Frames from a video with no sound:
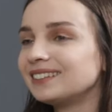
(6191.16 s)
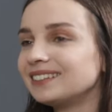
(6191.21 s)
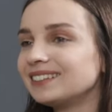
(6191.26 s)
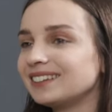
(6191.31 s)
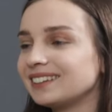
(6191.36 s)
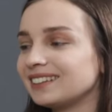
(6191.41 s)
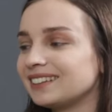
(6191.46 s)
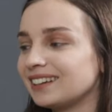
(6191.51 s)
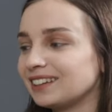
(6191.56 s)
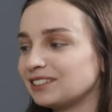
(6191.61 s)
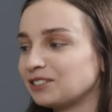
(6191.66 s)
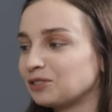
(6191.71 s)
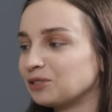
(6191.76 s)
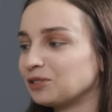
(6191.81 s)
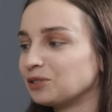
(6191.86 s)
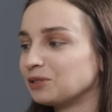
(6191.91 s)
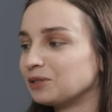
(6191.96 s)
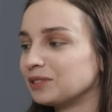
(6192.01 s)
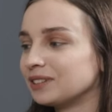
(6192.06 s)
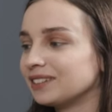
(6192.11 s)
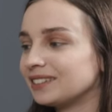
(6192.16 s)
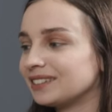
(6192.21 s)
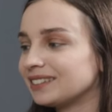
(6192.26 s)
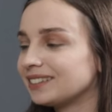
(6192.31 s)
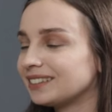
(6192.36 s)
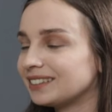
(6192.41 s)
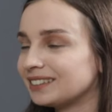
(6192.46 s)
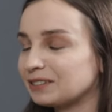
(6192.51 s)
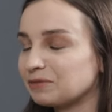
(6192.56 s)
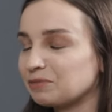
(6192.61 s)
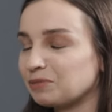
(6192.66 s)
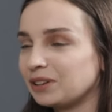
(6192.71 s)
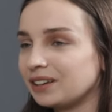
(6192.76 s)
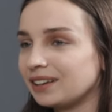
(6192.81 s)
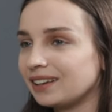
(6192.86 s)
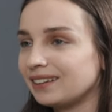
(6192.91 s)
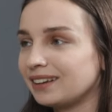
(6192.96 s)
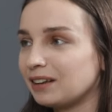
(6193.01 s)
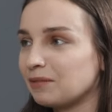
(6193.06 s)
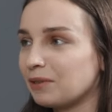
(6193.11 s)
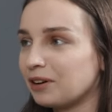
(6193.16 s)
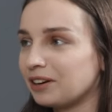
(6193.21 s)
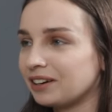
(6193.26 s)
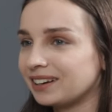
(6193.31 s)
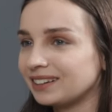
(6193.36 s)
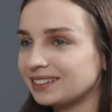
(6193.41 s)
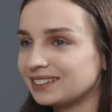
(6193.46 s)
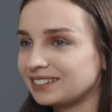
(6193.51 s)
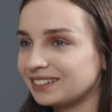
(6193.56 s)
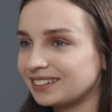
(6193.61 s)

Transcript: I, think it has to do with being in the ah, American uh,